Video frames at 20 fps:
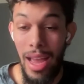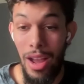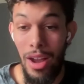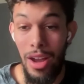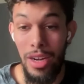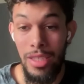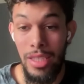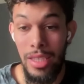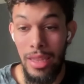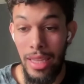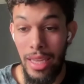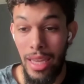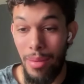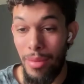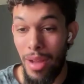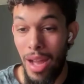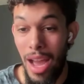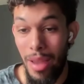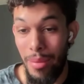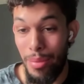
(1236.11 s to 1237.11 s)
I honestly think
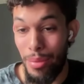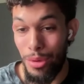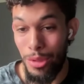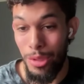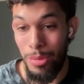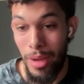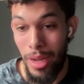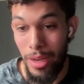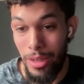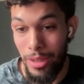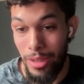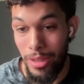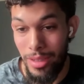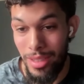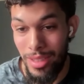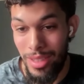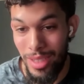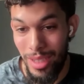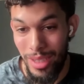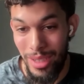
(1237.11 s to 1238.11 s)
I'm a hyper responder
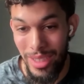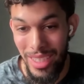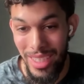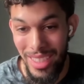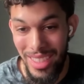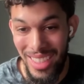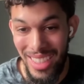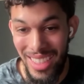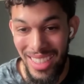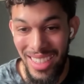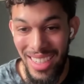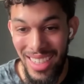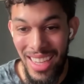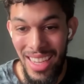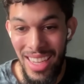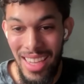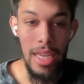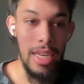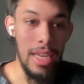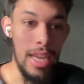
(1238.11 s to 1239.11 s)
to creatine,
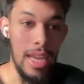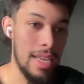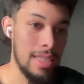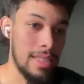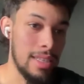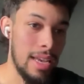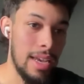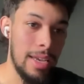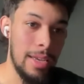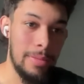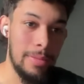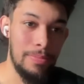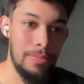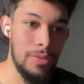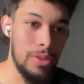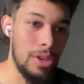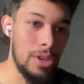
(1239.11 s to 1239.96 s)
but then guys like,